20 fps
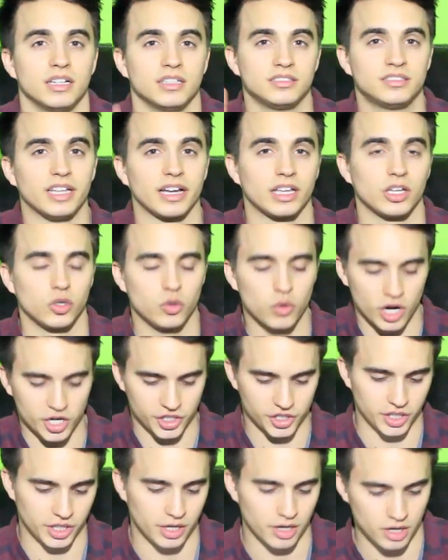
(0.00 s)
Second
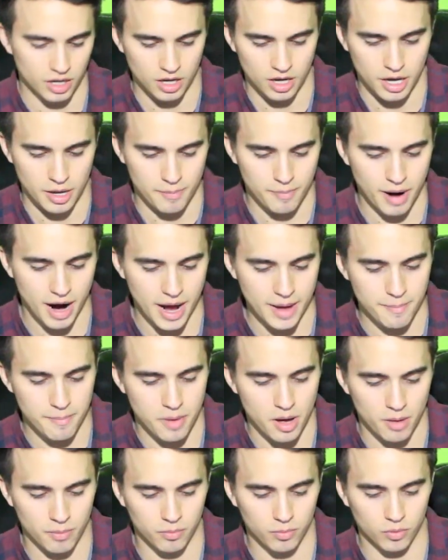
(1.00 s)
question by,
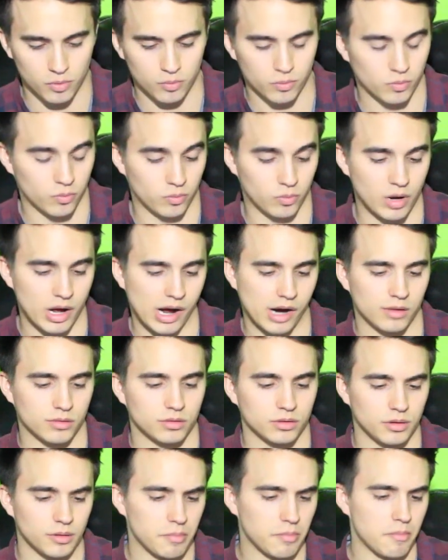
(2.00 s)
wow,
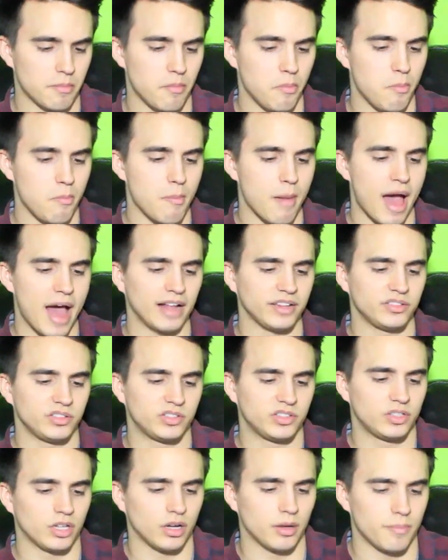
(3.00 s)
Matt
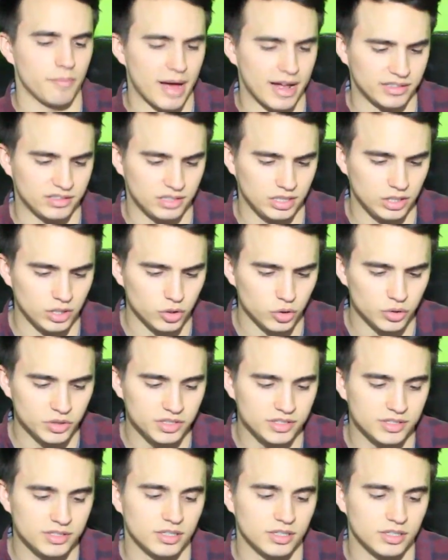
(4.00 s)
Matthews